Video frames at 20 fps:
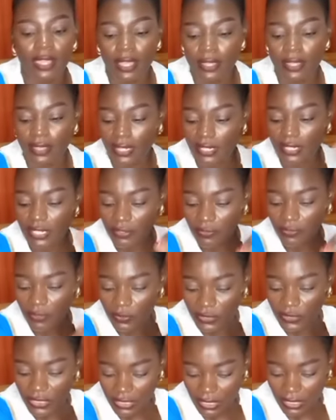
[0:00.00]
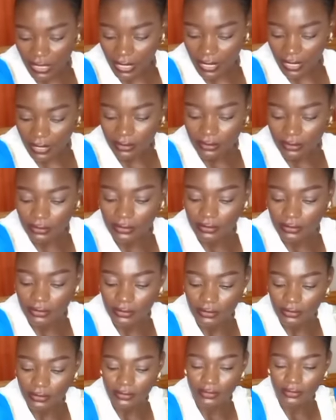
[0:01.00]
And then she found it here.
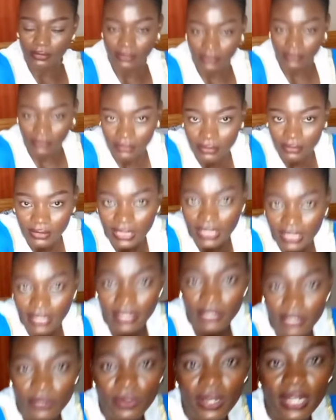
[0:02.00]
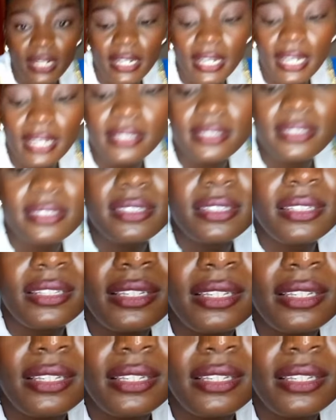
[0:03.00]
This one, guys.